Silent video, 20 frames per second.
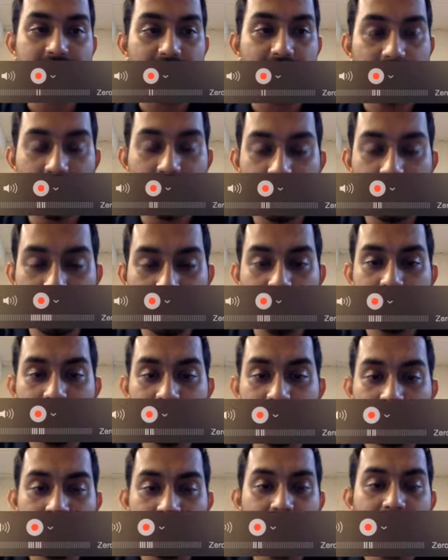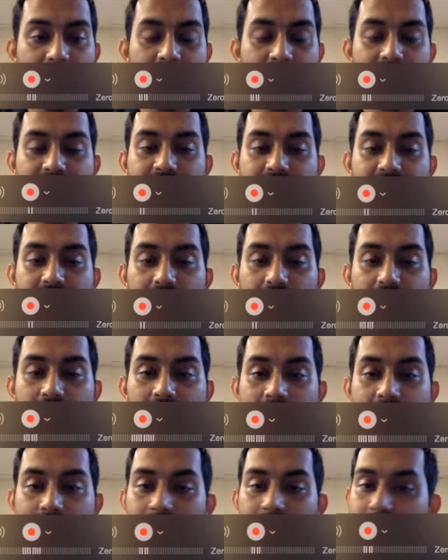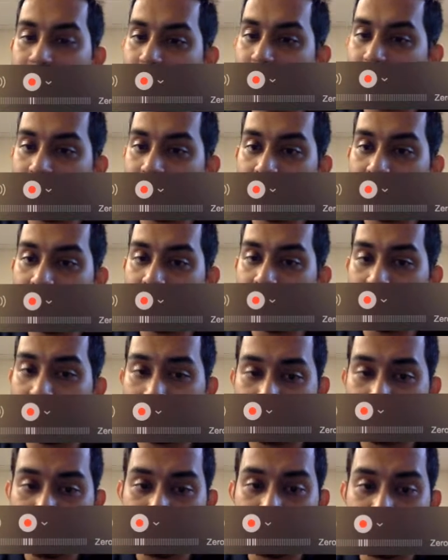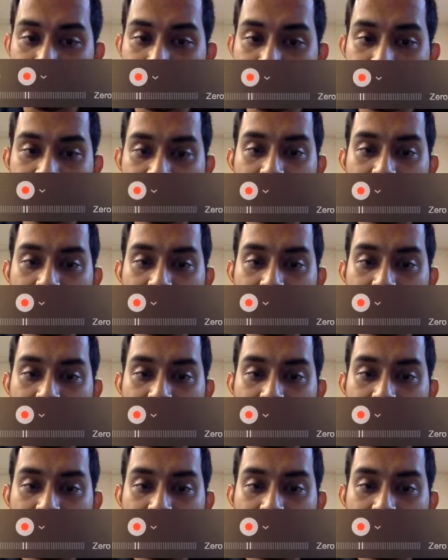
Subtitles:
little bit of editing, not too much,